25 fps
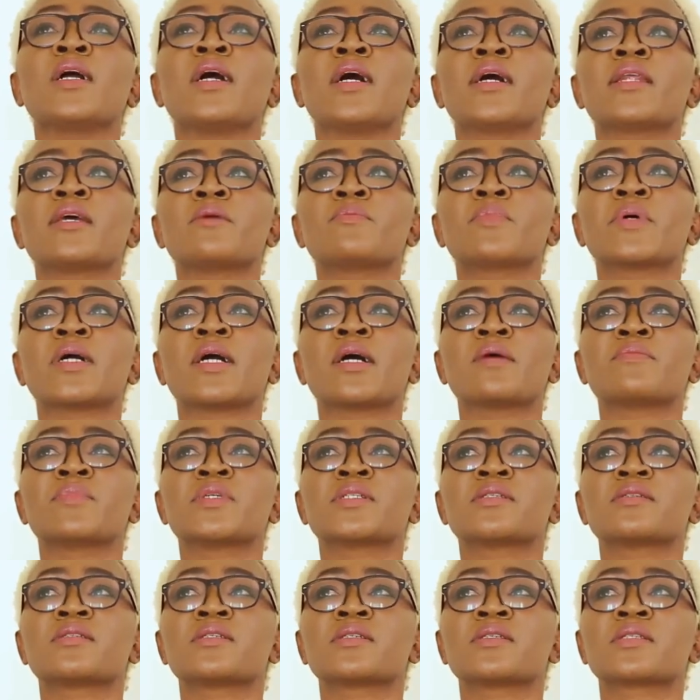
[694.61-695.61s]
an
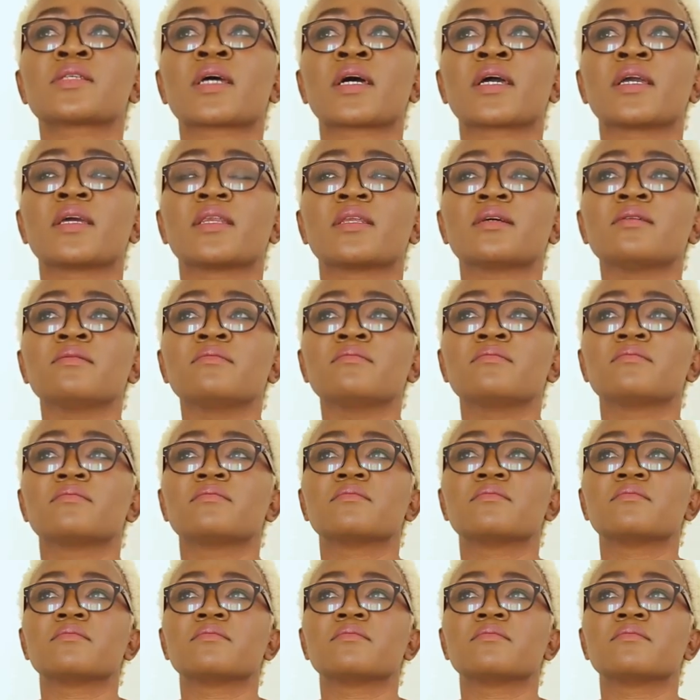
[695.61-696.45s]
upcoming designer,